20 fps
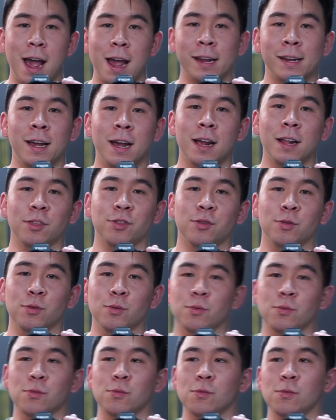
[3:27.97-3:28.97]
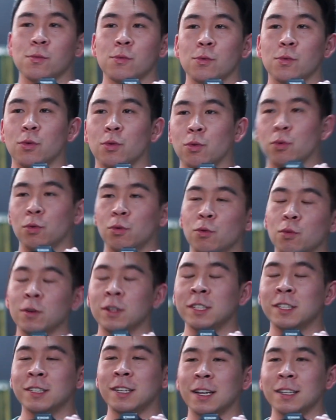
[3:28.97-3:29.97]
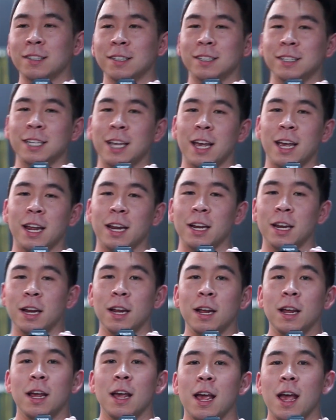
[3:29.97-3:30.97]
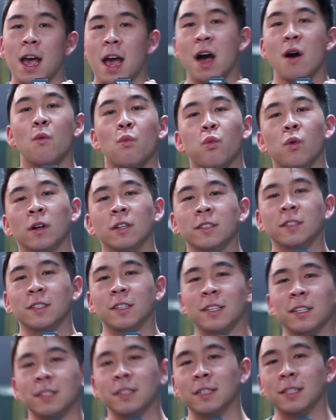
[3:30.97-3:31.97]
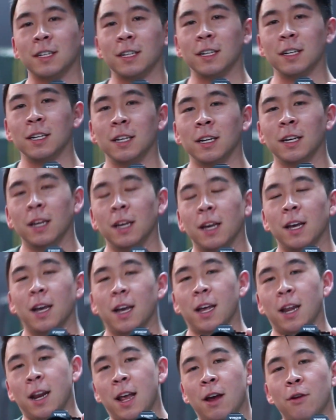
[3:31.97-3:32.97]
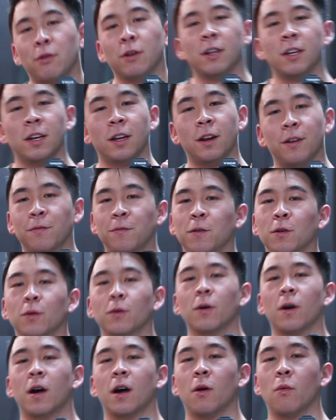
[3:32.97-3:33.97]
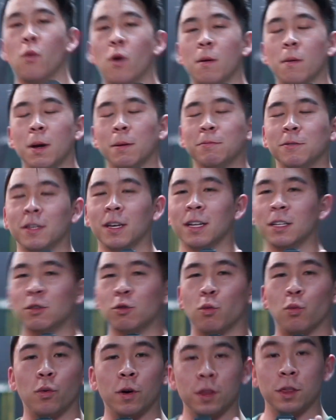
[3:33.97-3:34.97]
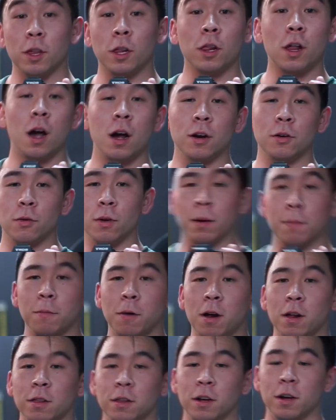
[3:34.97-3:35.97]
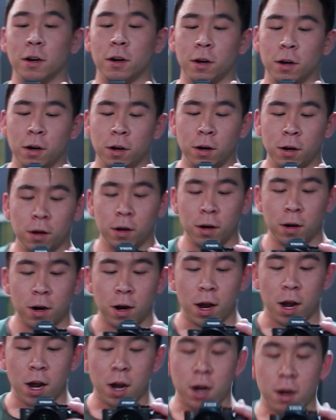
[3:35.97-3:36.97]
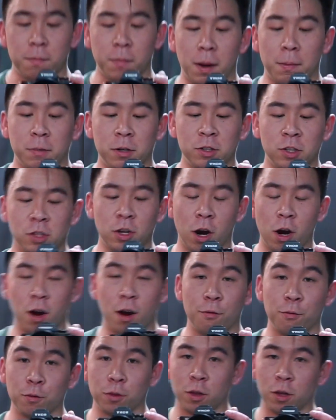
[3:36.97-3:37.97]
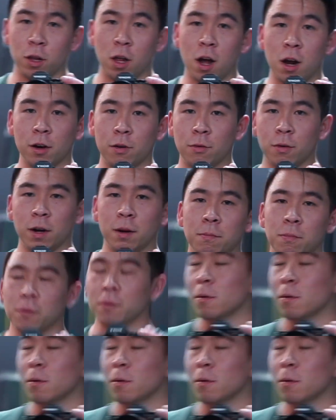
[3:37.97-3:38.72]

I got 3 sets of 10 at 160, and I already did a few warm-up sets with the lock grip on there. I'm gonna start off with the lock grip